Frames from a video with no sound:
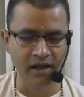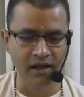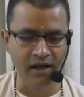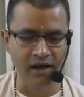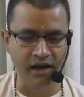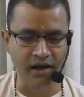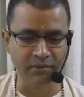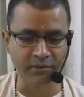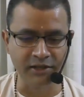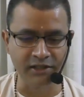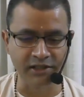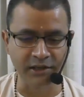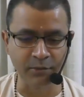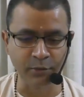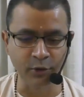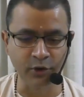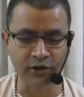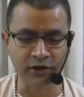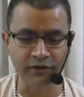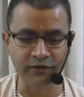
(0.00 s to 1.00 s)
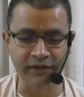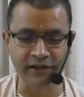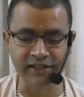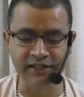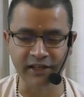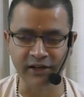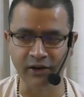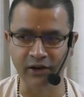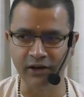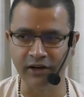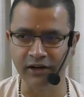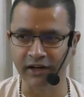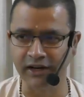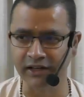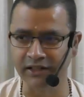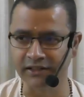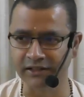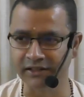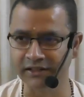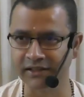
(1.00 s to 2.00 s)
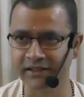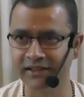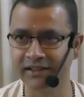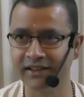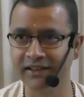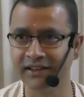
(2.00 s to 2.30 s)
I am the supporter facing all directions.